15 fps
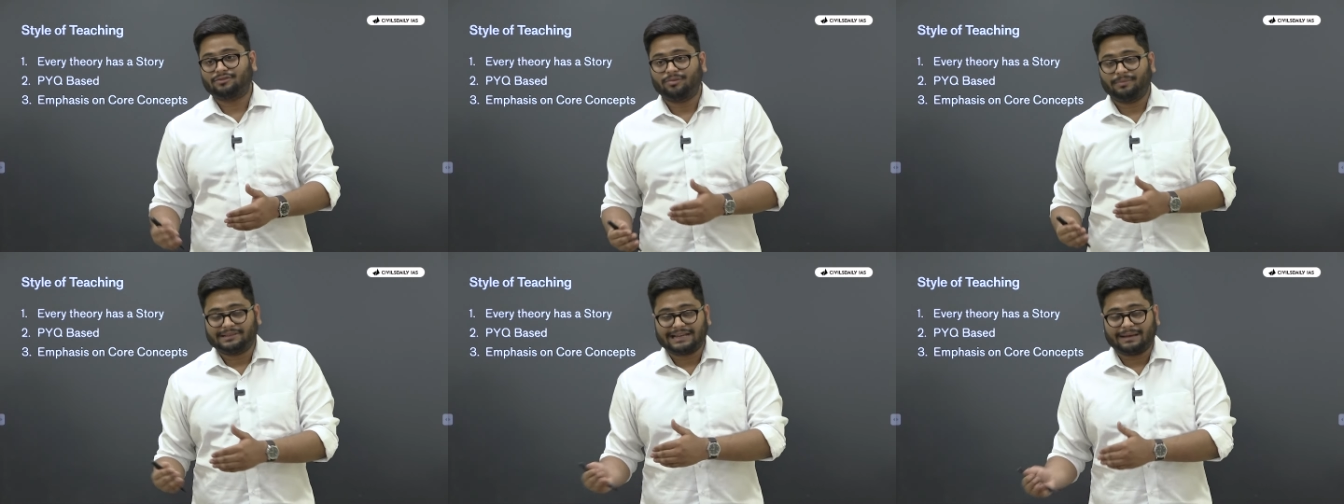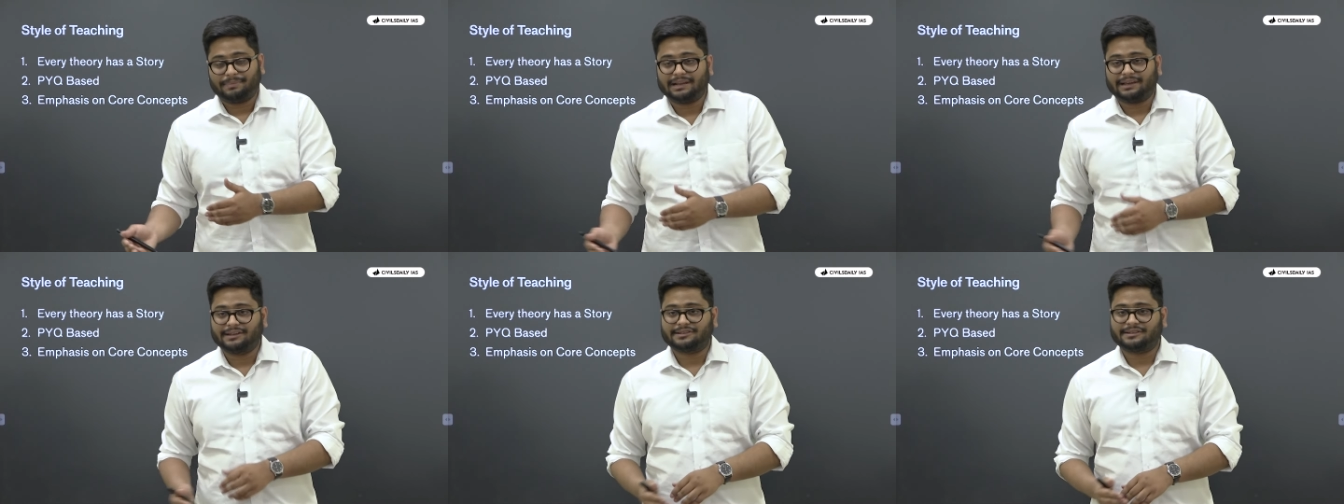so much
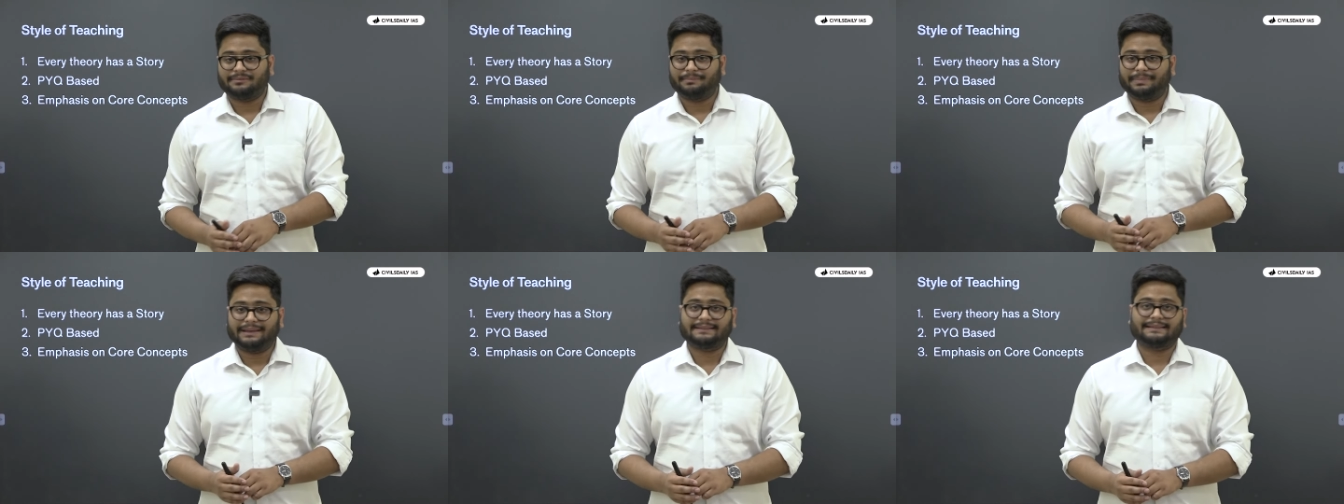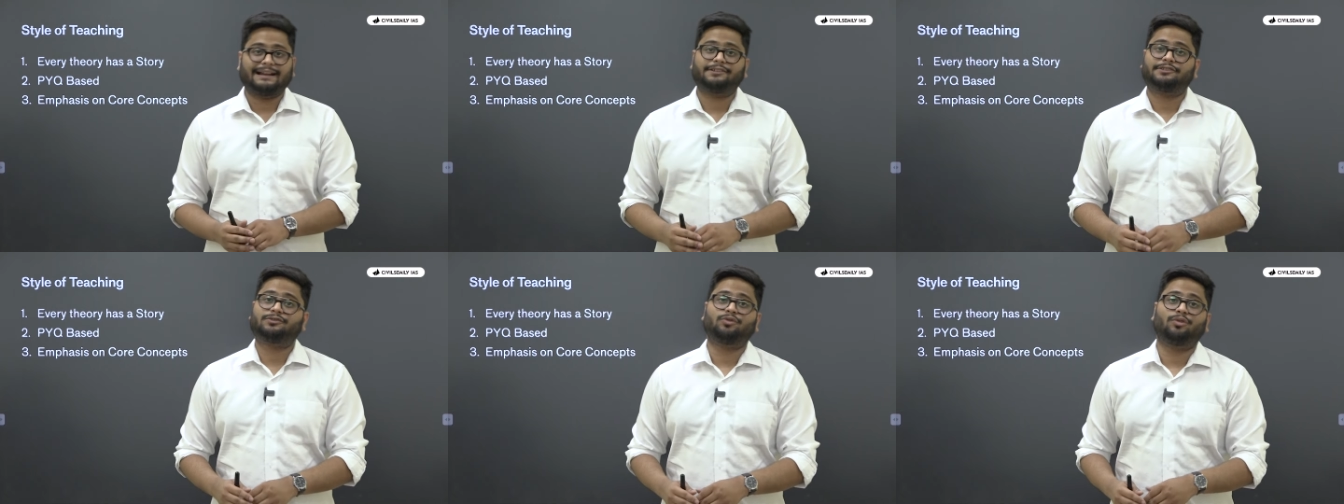application based
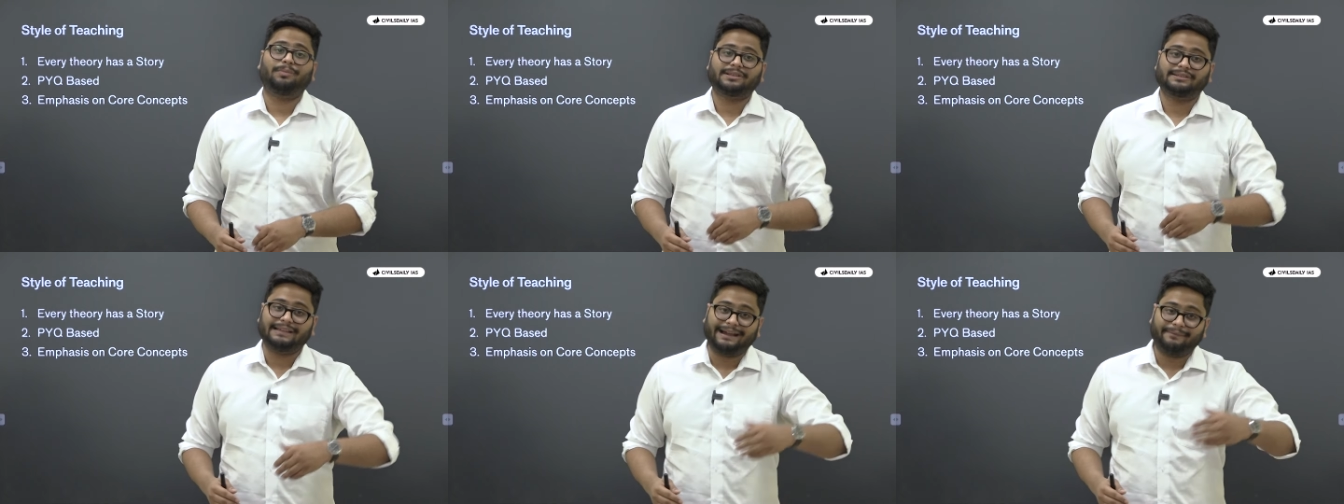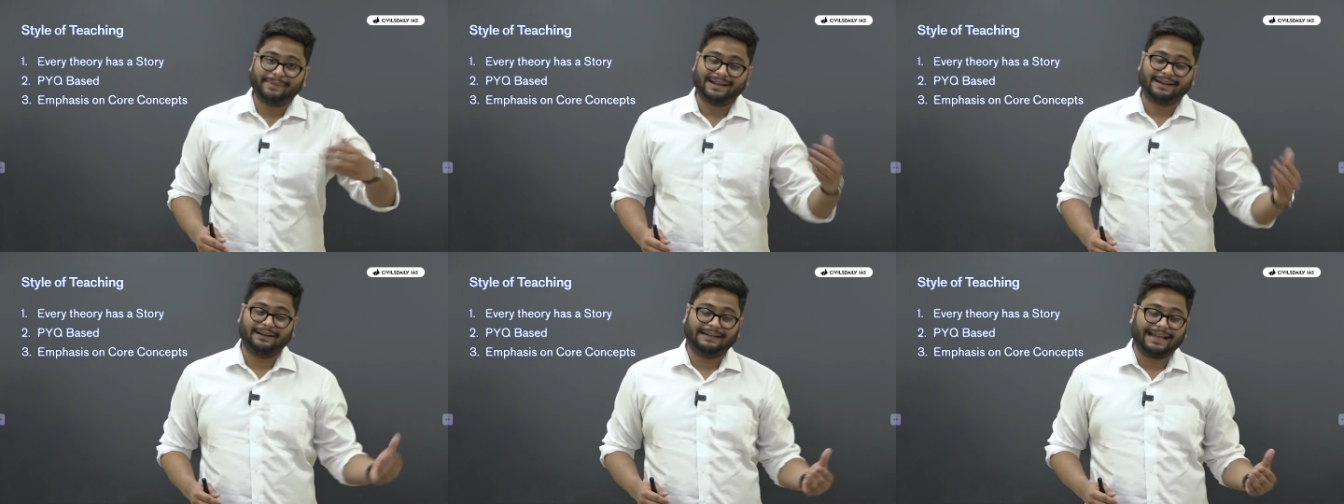and so much
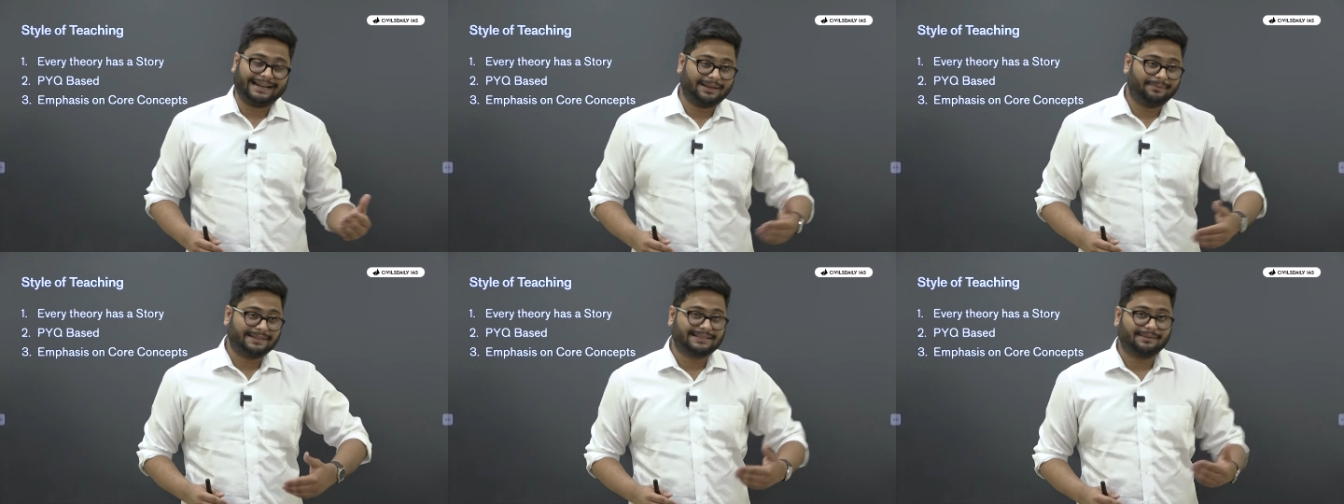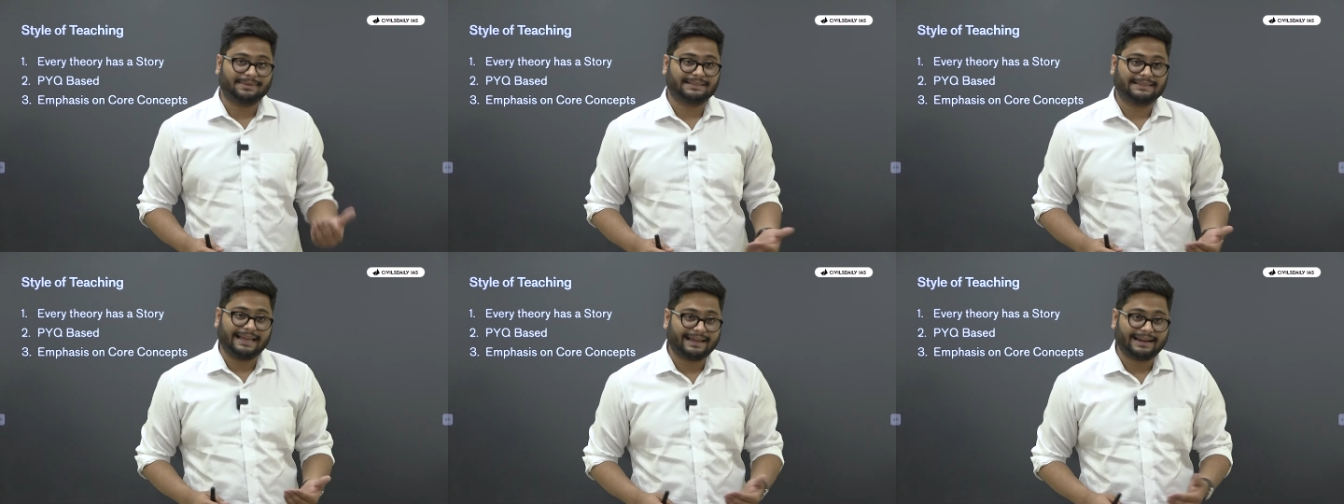dynamism
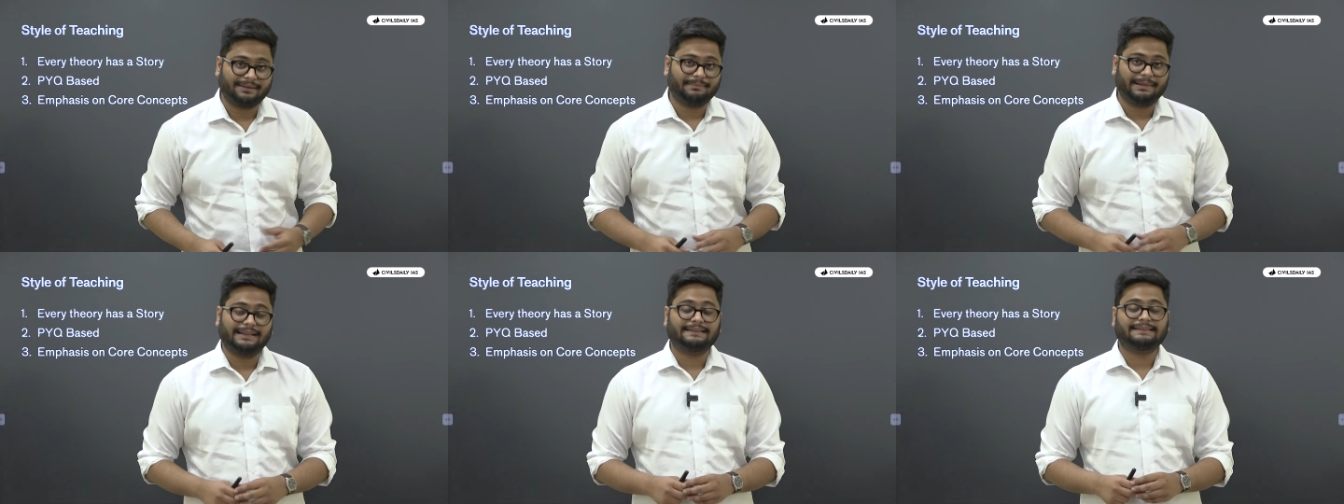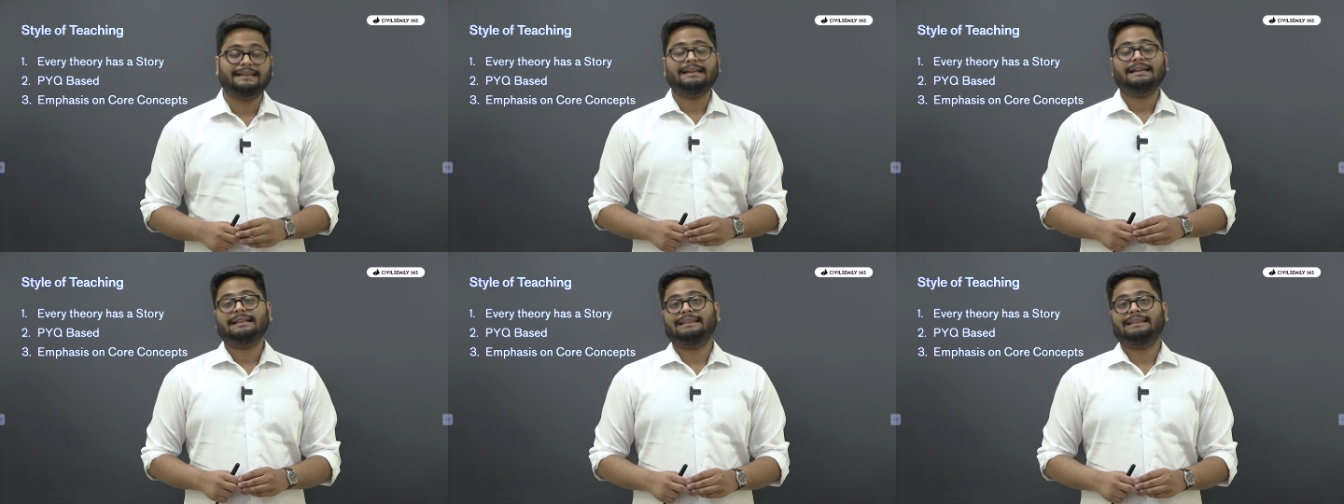is there in mains